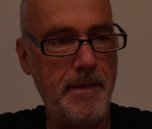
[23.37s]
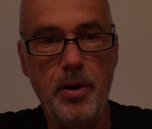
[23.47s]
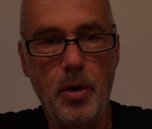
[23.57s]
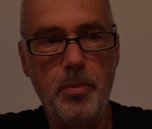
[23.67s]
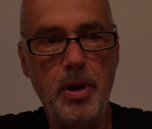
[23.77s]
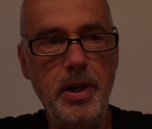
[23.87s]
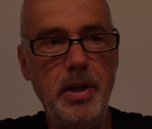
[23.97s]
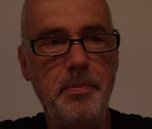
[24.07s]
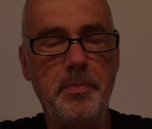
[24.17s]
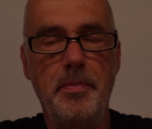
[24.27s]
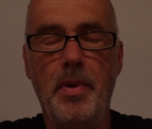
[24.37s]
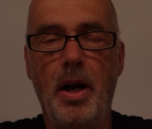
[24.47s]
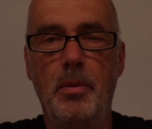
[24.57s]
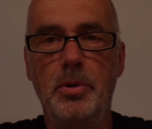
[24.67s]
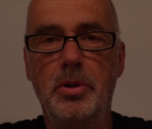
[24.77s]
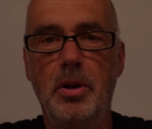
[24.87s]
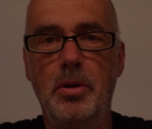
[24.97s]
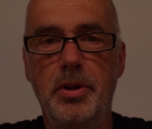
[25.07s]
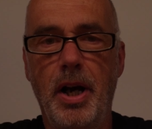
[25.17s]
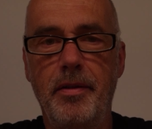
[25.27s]
Normally I would
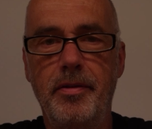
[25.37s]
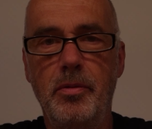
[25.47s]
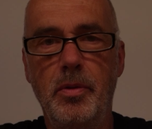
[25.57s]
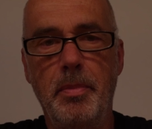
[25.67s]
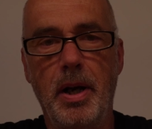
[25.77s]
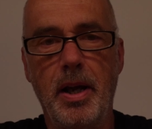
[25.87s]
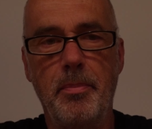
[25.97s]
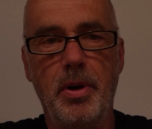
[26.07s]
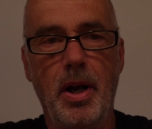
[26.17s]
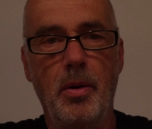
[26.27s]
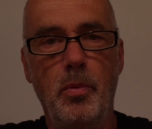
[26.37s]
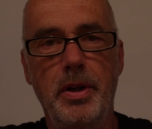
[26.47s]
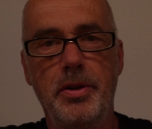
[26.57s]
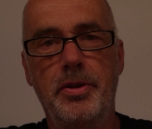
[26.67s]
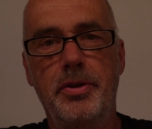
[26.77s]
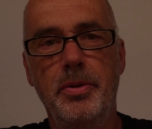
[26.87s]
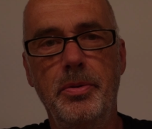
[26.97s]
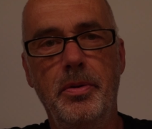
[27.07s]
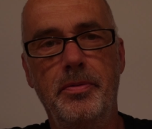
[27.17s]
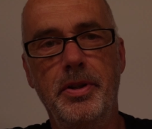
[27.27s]
go diving with my camera with
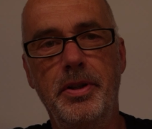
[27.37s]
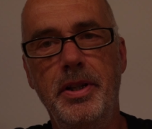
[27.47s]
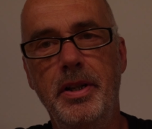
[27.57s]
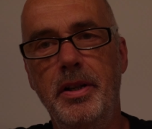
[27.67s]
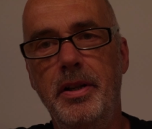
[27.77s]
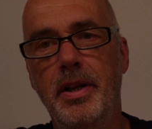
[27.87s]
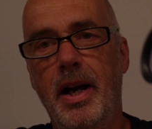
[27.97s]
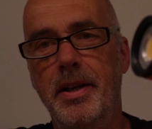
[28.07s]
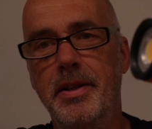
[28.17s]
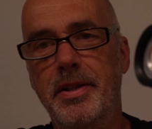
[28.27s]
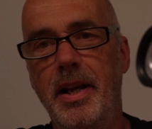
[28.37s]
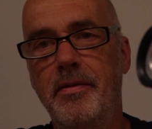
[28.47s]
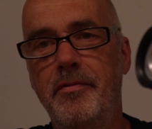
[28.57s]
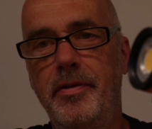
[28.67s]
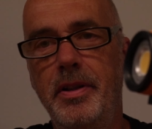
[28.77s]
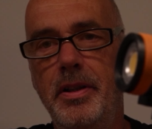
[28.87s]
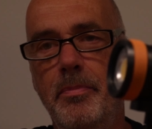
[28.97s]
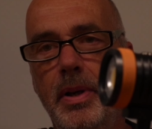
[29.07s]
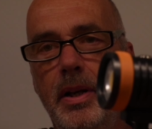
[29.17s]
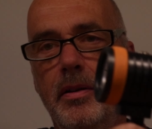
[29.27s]
two of the D910V, the
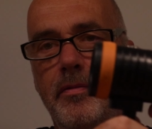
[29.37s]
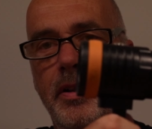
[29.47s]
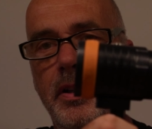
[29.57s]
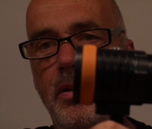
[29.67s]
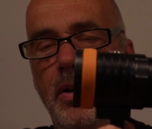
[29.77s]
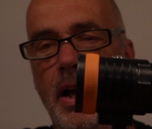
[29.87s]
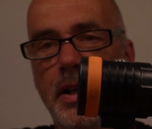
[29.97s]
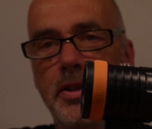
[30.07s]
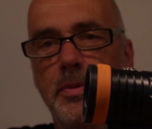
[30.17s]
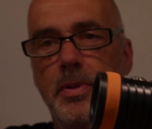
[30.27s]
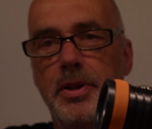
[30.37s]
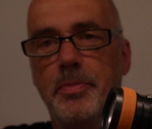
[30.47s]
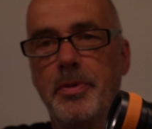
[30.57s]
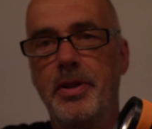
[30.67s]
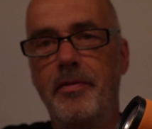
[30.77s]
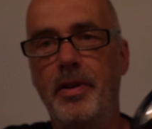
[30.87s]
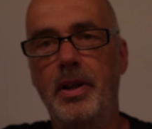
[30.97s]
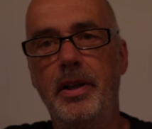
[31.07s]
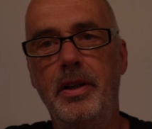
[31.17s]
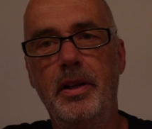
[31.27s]
bigger video lights, but
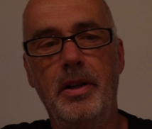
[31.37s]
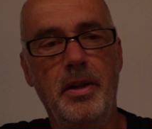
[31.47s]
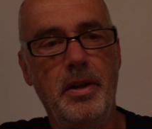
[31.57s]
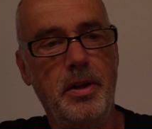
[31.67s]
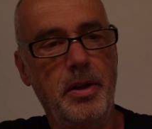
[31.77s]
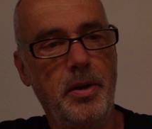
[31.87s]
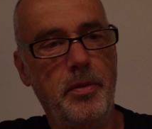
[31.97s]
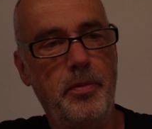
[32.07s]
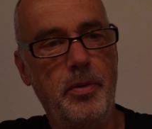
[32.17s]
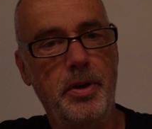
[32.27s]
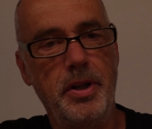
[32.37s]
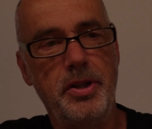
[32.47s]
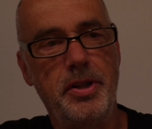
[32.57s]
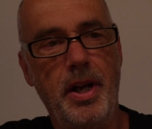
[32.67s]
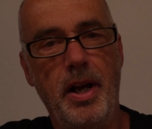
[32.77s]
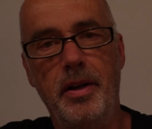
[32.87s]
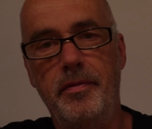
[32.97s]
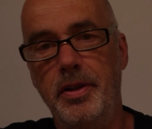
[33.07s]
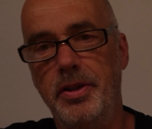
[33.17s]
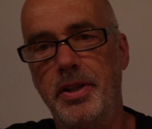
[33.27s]
specifically for this
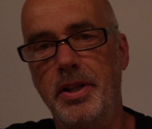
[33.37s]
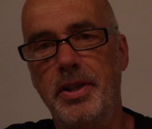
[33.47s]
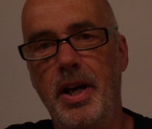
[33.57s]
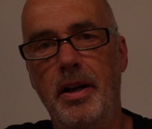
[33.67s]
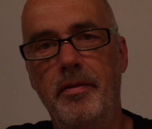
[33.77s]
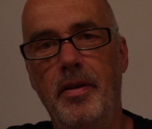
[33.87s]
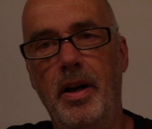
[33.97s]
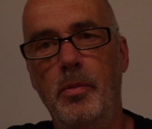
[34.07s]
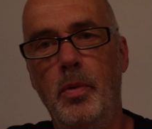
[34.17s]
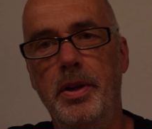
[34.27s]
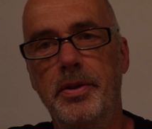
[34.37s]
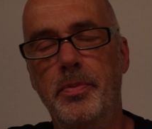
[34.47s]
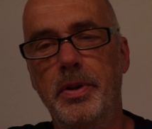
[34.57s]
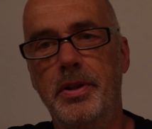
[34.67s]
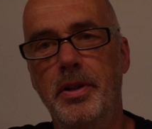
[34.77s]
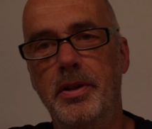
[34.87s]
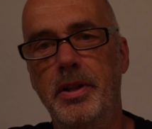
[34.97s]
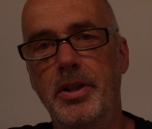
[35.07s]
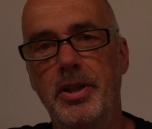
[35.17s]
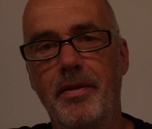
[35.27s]
dive, this test dive, I went with the
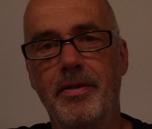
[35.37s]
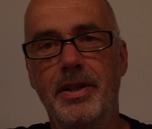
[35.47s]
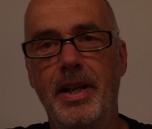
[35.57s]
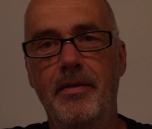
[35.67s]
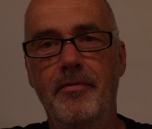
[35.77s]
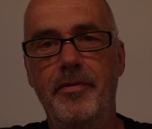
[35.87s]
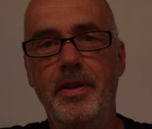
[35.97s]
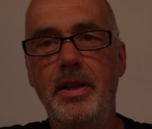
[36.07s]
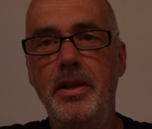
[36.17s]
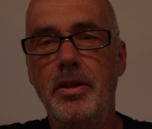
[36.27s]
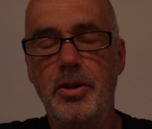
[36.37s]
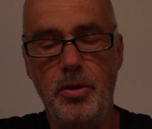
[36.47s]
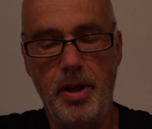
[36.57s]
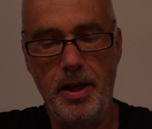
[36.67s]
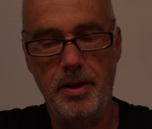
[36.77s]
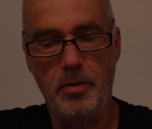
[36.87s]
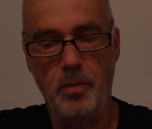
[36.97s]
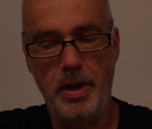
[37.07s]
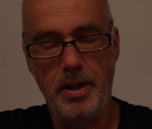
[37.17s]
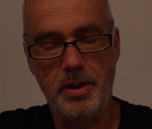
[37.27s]
D710V together
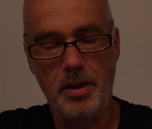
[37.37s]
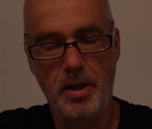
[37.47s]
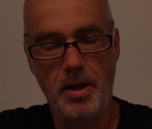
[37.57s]
with